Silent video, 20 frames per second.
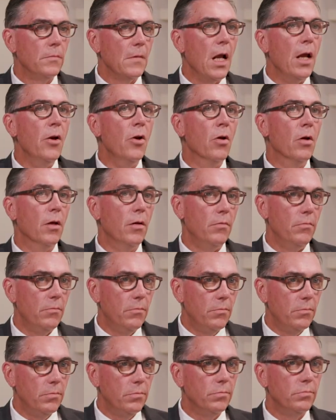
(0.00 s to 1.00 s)
And not,
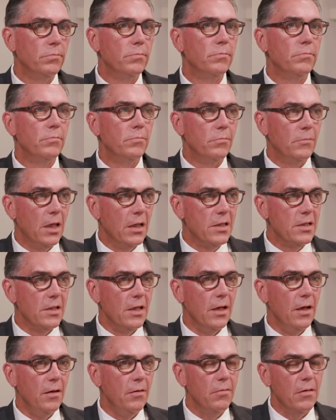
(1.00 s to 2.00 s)
let's
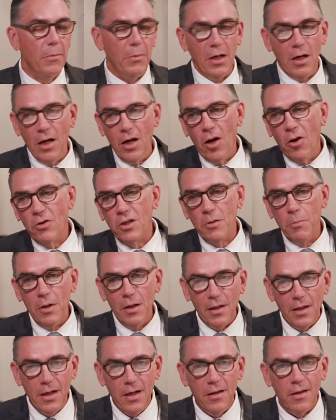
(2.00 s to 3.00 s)
say, and
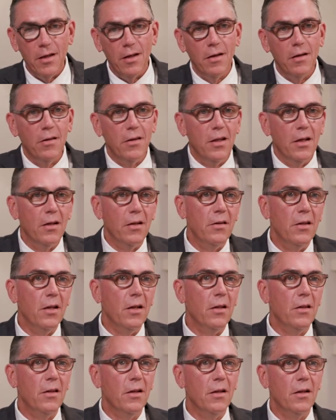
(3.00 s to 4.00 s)
ultimately
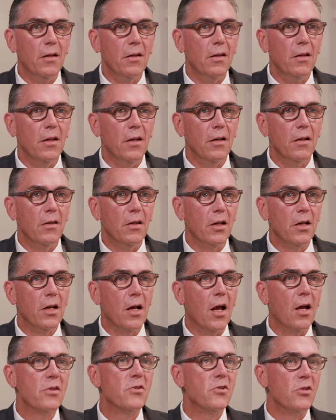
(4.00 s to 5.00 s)
the
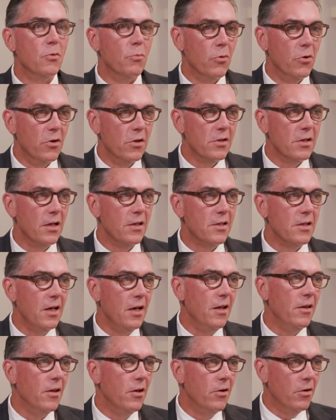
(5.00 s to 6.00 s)
customers, let's
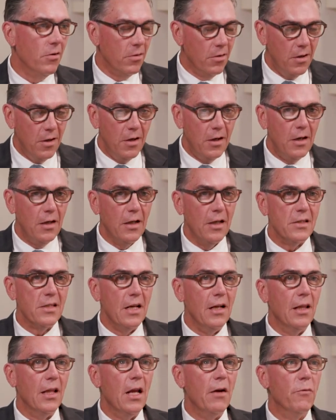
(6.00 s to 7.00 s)
say, that are,
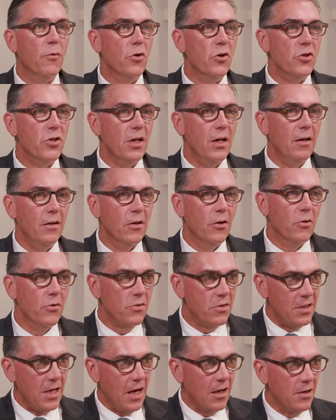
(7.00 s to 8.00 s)
leveraging
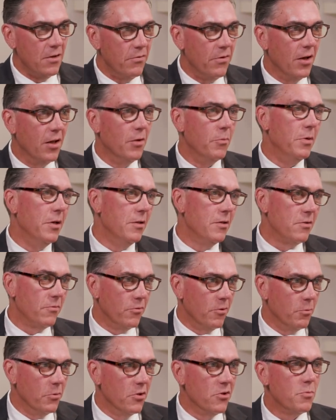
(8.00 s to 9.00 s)
those tech developments
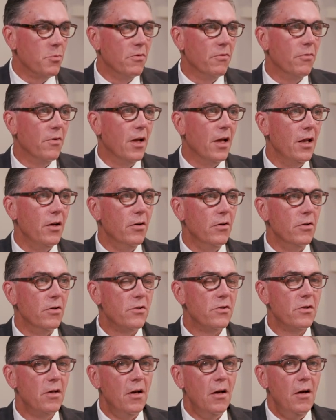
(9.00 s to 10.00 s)
from those
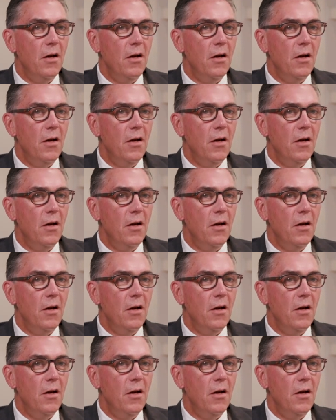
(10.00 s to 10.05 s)
providers,